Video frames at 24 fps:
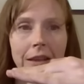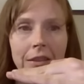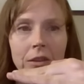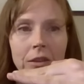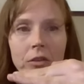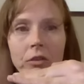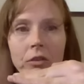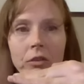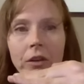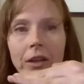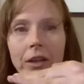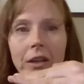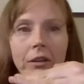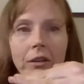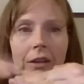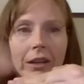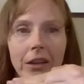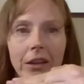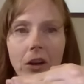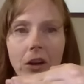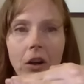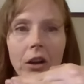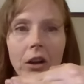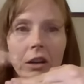and they're trying to
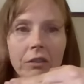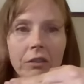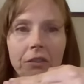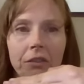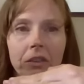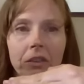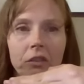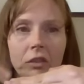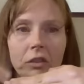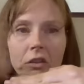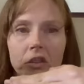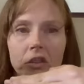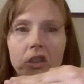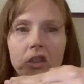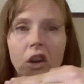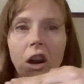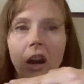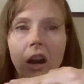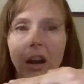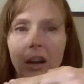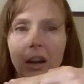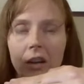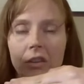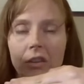create an artificial
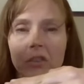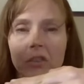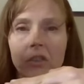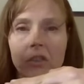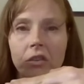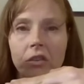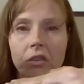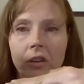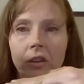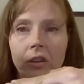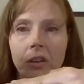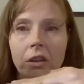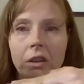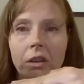charge